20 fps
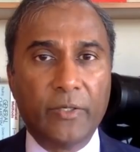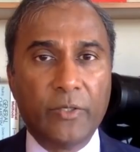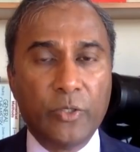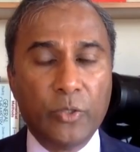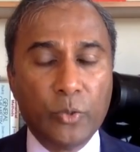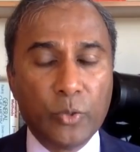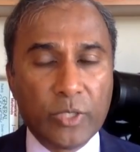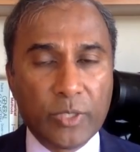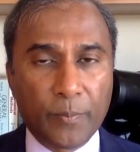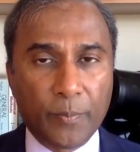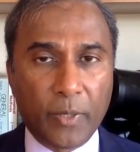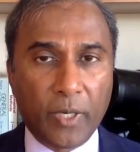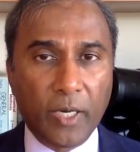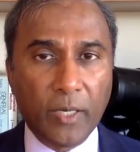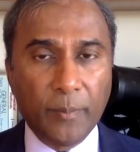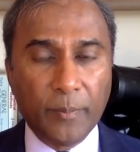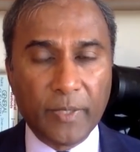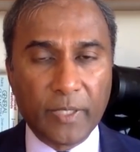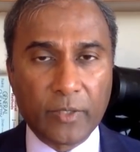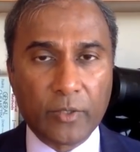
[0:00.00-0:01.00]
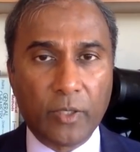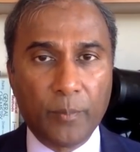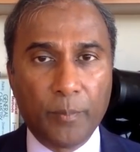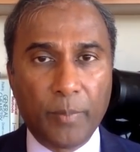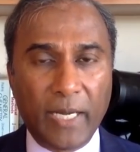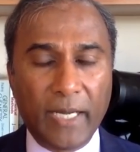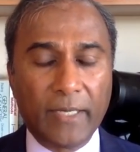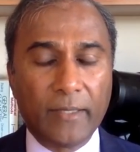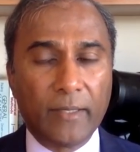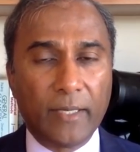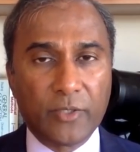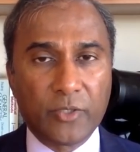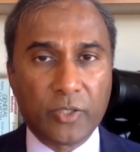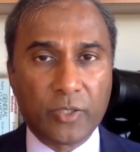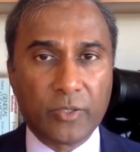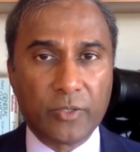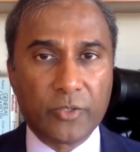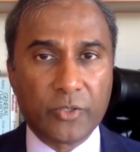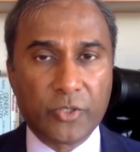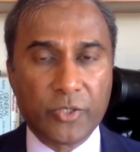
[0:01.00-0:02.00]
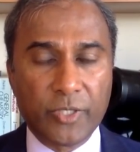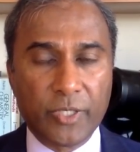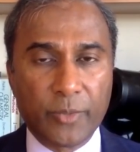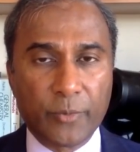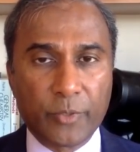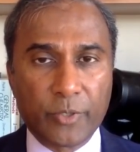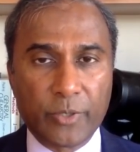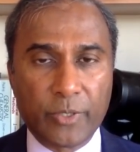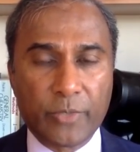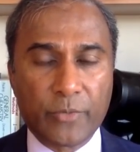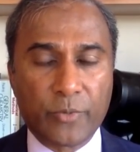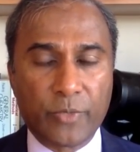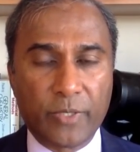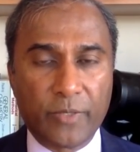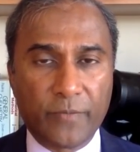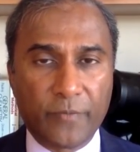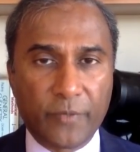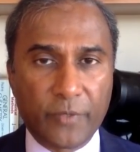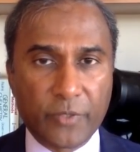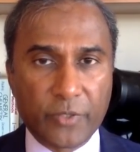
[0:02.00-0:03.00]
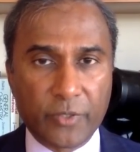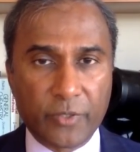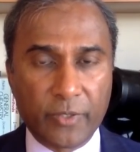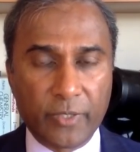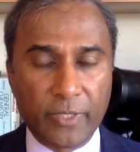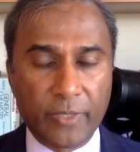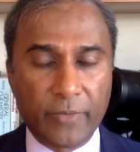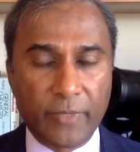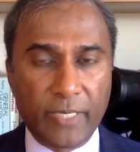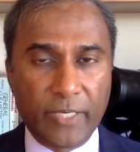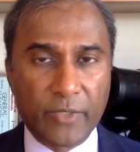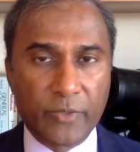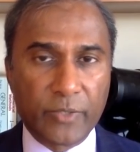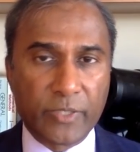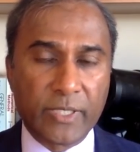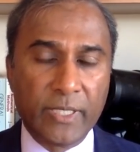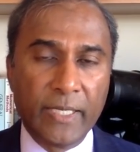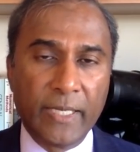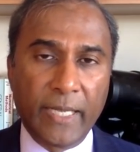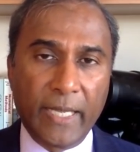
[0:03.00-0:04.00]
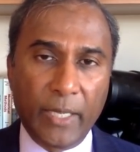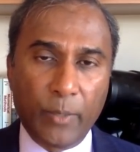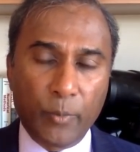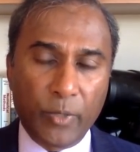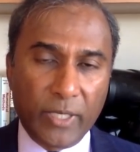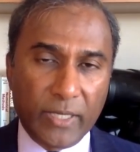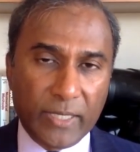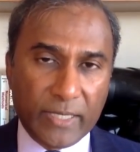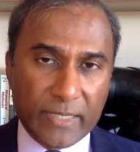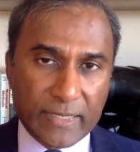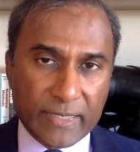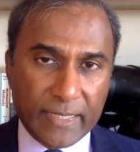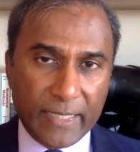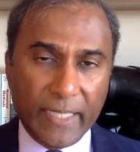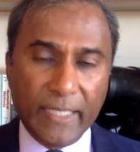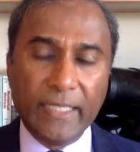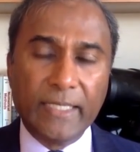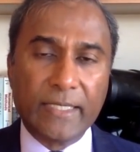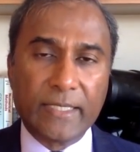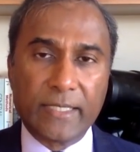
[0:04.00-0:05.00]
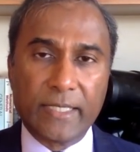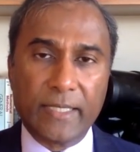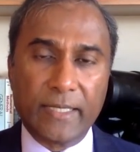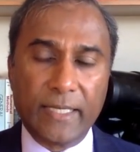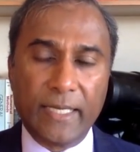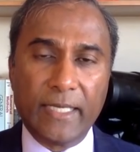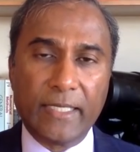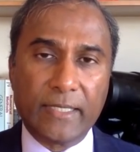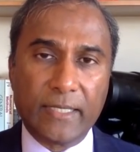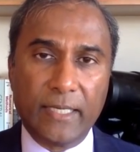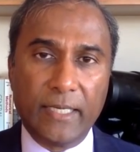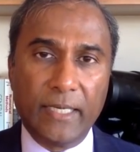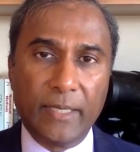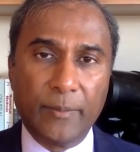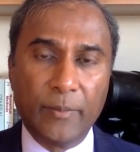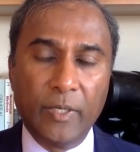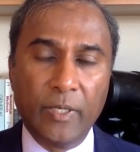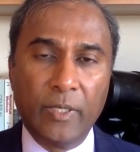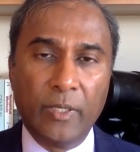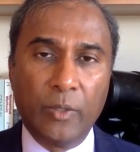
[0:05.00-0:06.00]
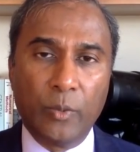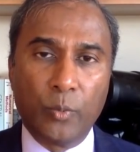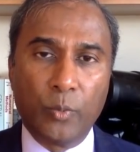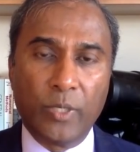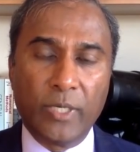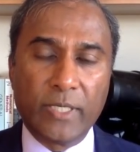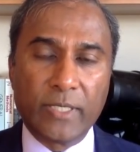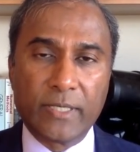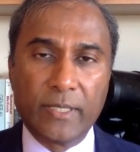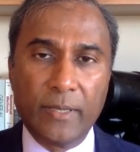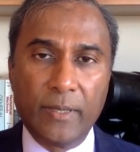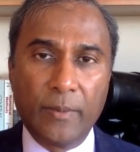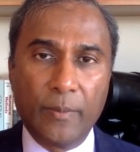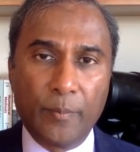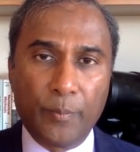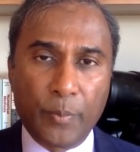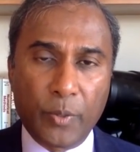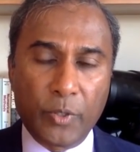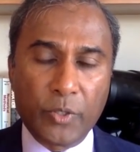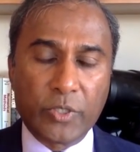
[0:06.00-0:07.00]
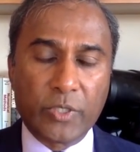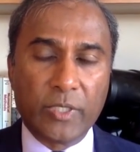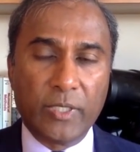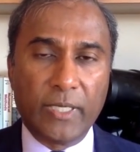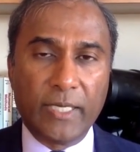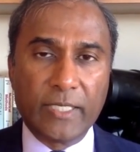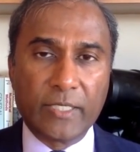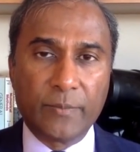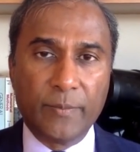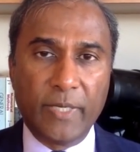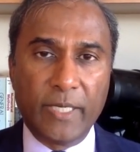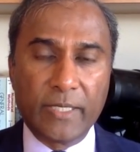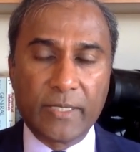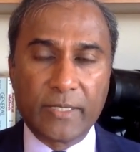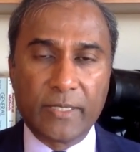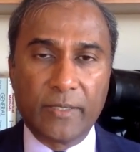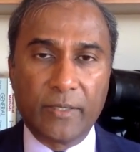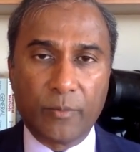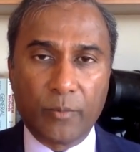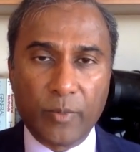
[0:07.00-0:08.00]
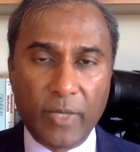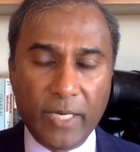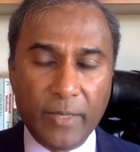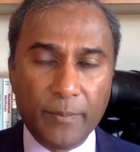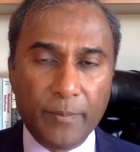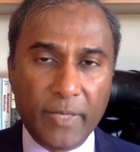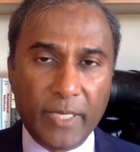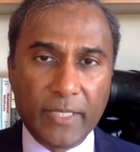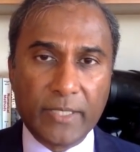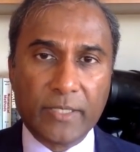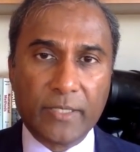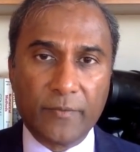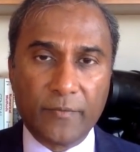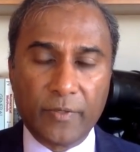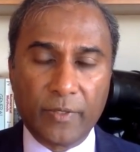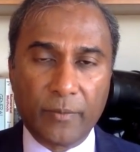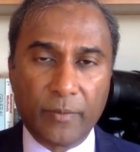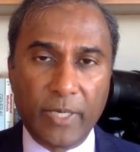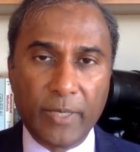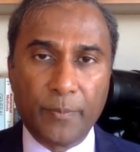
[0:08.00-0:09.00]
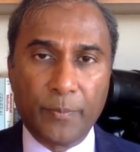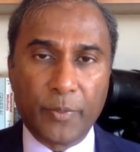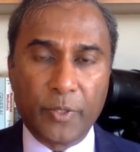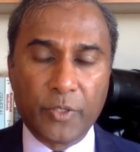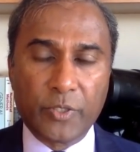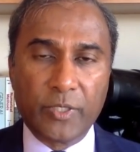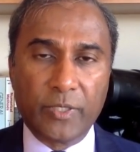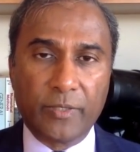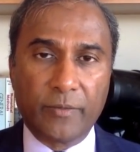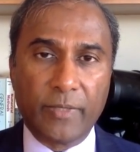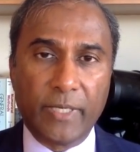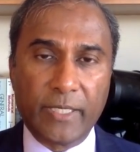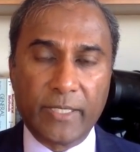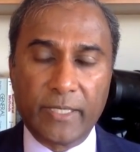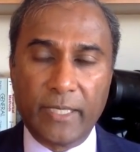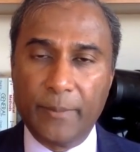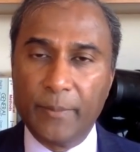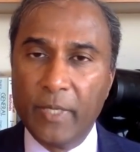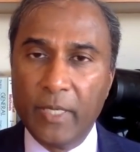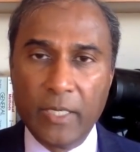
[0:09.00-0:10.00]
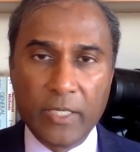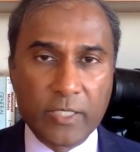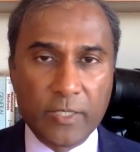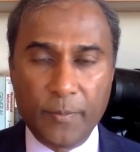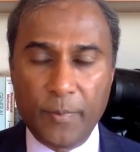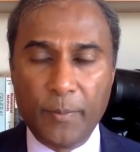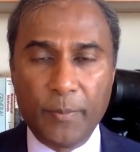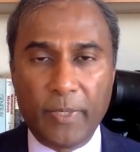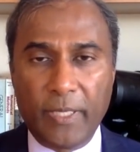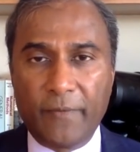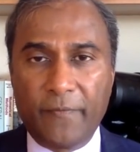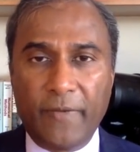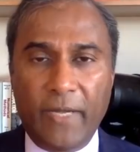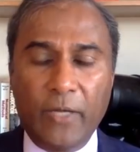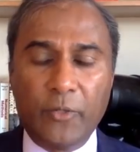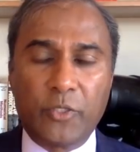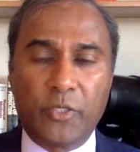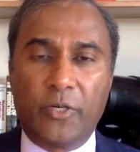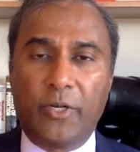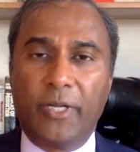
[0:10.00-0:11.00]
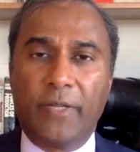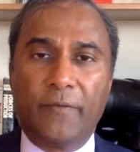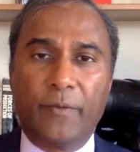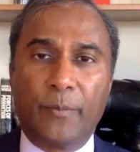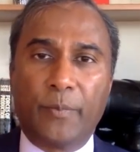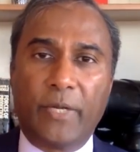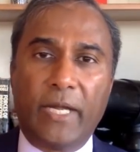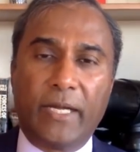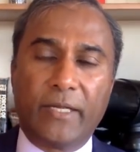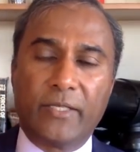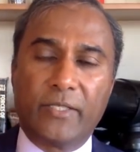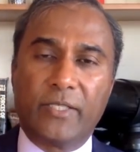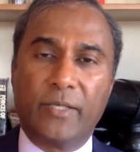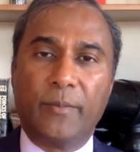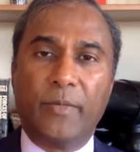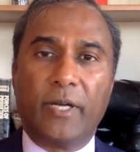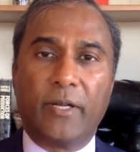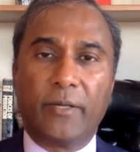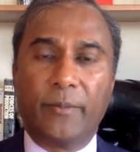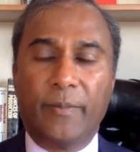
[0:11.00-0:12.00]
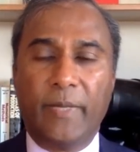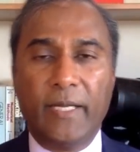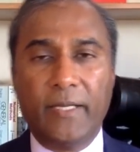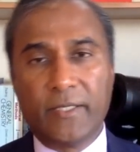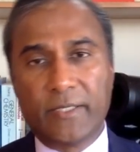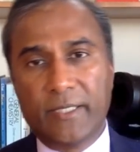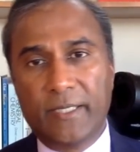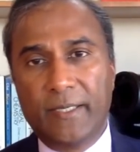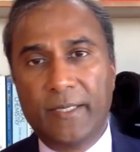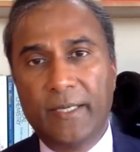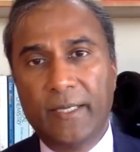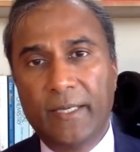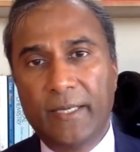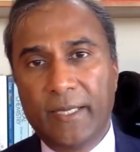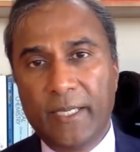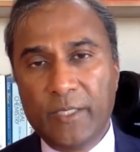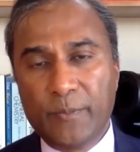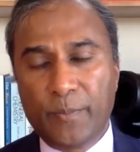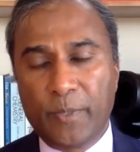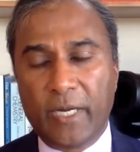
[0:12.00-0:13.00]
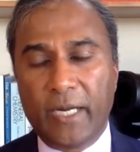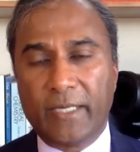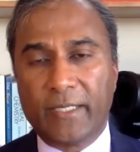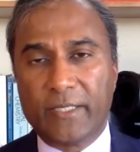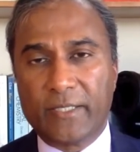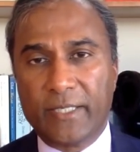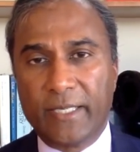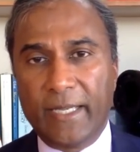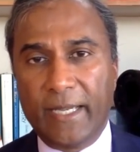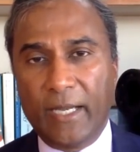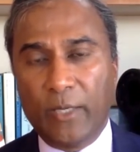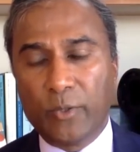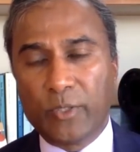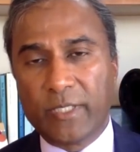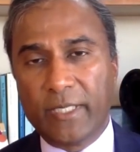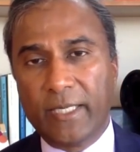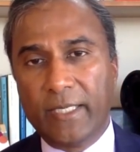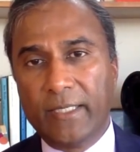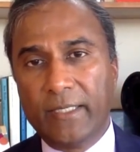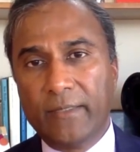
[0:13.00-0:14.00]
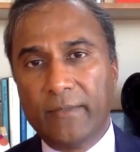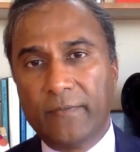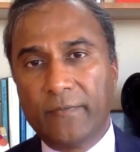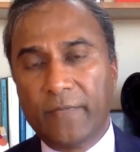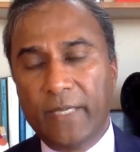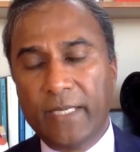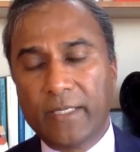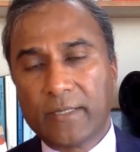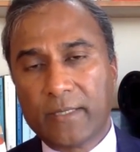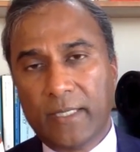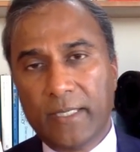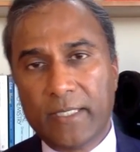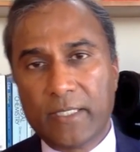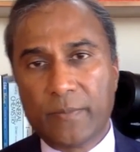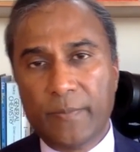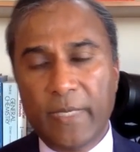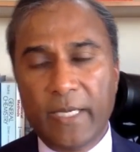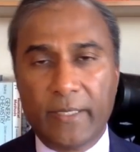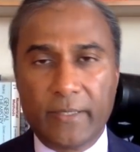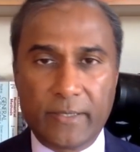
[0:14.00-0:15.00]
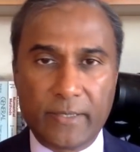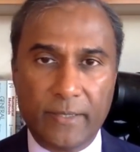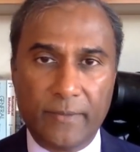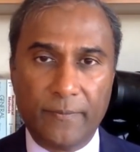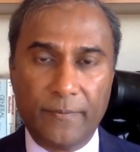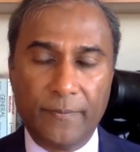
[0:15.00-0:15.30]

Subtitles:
new department called biological engineering, which I was one of the first early graduates. And one of the tenets at that time was personalized medicine, the right medicine for the right person at the right time. So people like Fauci aren't even practicing modern medicine. He's practicing outdated fake science medicine.